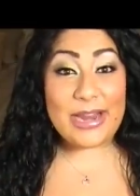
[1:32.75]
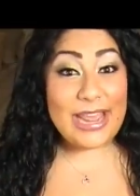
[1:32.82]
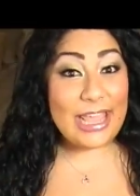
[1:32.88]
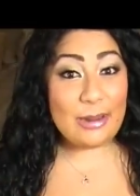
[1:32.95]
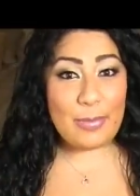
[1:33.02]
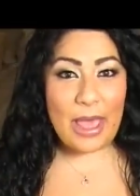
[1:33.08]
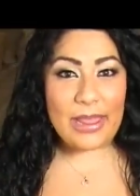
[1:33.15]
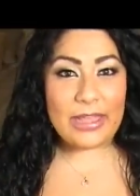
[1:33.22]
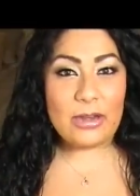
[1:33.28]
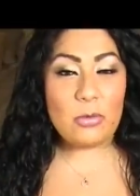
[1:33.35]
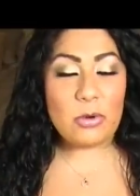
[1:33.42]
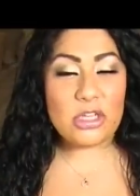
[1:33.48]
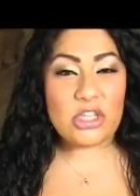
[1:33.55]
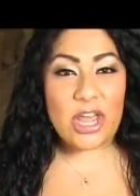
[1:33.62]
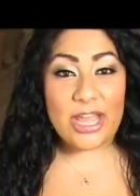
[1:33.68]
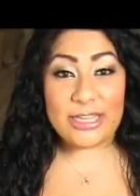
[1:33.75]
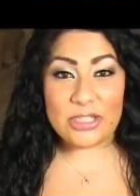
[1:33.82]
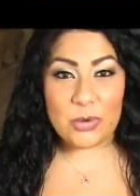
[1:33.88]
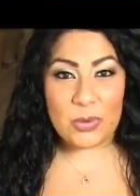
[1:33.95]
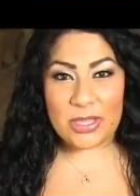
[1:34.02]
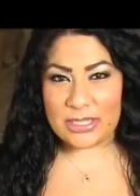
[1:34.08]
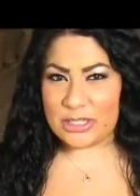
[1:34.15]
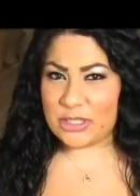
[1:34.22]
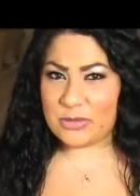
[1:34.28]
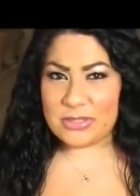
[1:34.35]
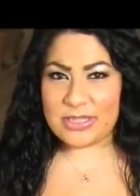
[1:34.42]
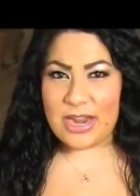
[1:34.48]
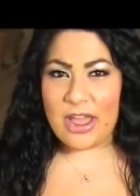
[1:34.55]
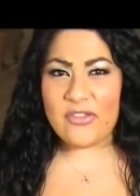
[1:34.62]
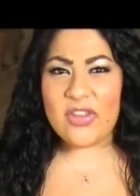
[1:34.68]
Naked Palette, which I don't get to use
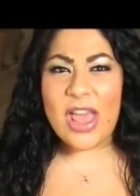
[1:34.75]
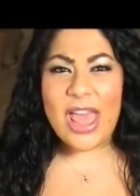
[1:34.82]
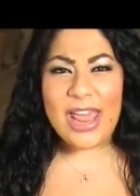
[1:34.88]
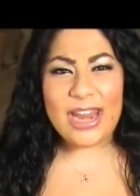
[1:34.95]
enough.